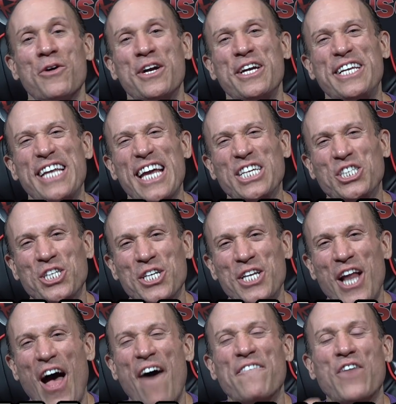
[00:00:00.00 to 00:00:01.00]

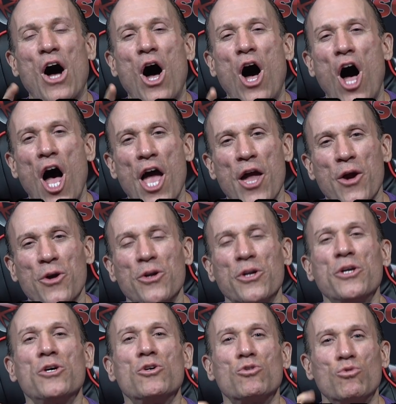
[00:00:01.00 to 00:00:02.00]
edition of
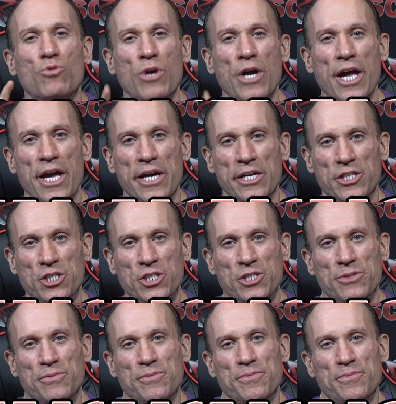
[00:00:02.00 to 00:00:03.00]
Iron Rage.
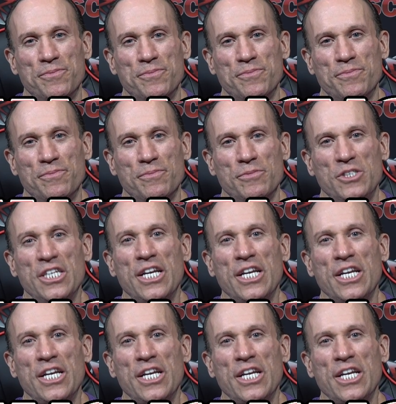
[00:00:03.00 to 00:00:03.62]
See you